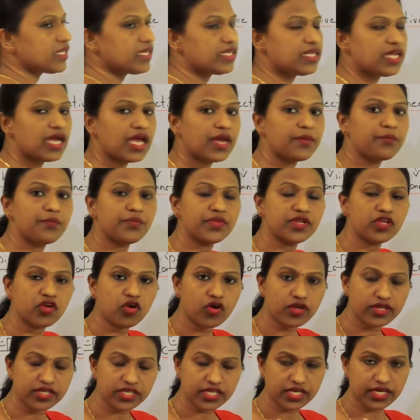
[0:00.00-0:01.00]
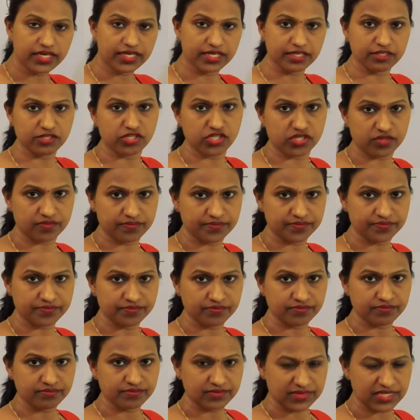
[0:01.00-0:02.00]
in an embryonic condition,
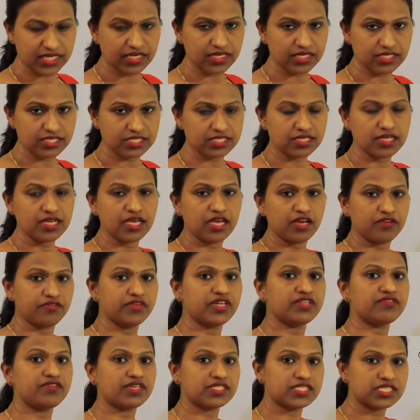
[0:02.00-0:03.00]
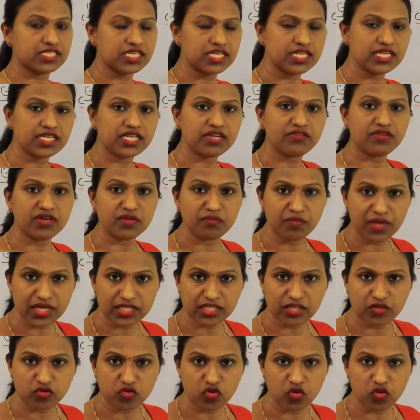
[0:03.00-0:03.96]
that is, when we are still in our mother